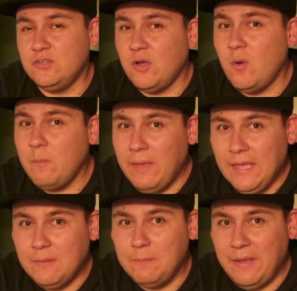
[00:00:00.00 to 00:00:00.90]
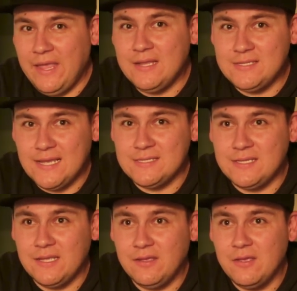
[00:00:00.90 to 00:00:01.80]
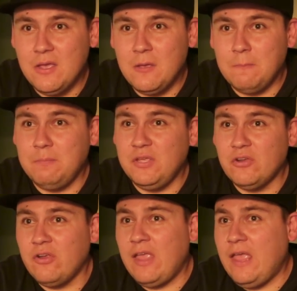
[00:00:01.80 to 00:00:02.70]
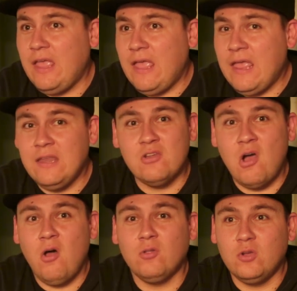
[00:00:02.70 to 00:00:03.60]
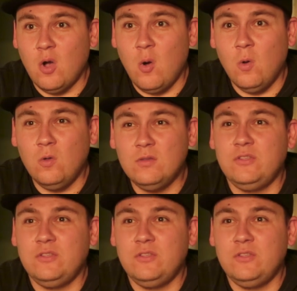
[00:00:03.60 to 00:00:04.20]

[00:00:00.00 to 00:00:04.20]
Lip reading: don't make paid testing be your end-all goal.